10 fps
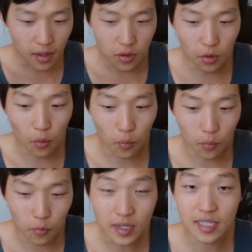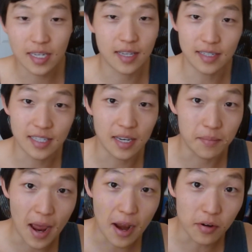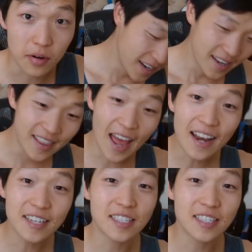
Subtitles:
the risk doesn't matter. That